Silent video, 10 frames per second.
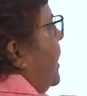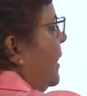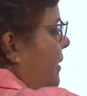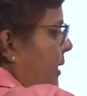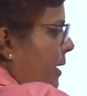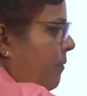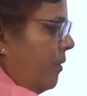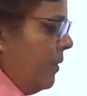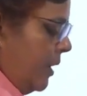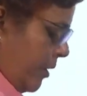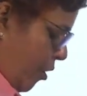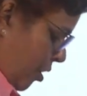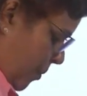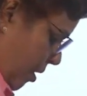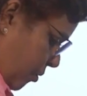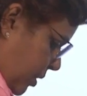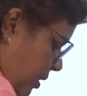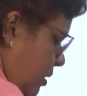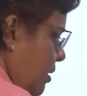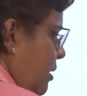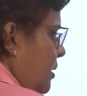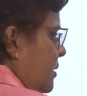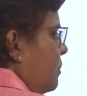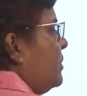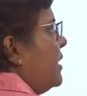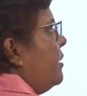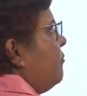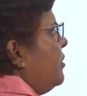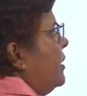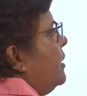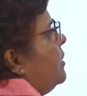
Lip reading: and then we will talk about something different